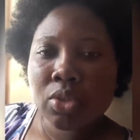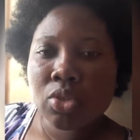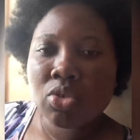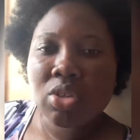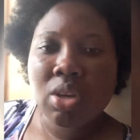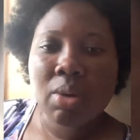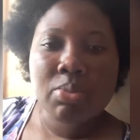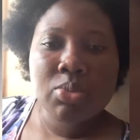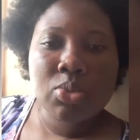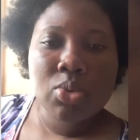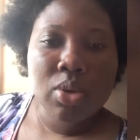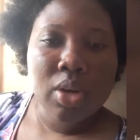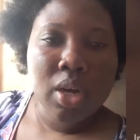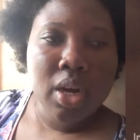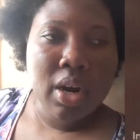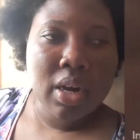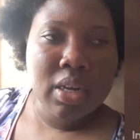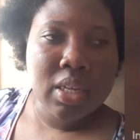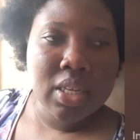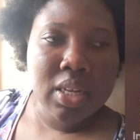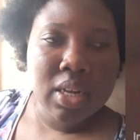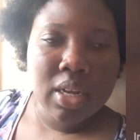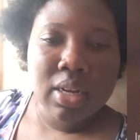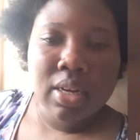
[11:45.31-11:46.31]
drop 2
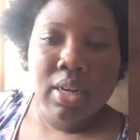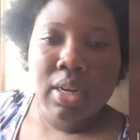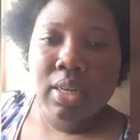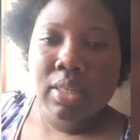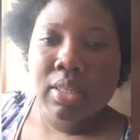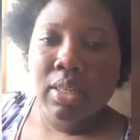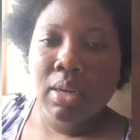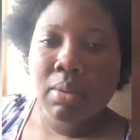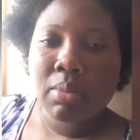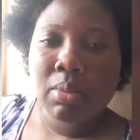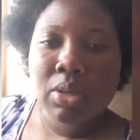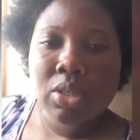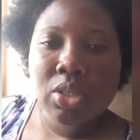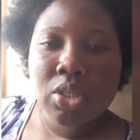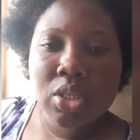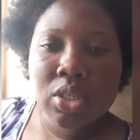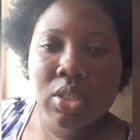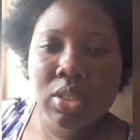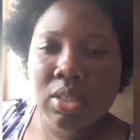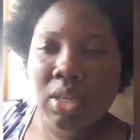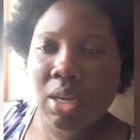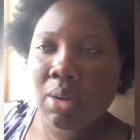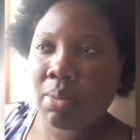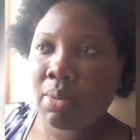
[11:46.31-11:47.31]
carrot in that, and my
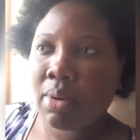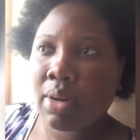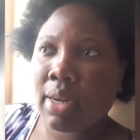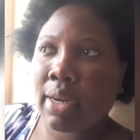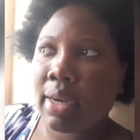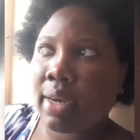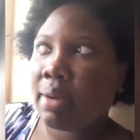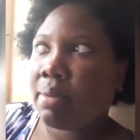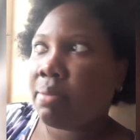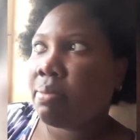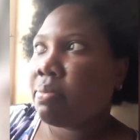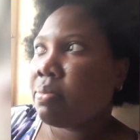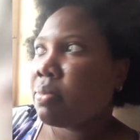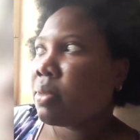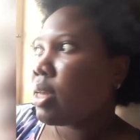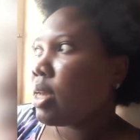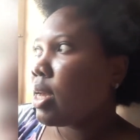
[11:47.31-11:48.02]
ginger and my lime.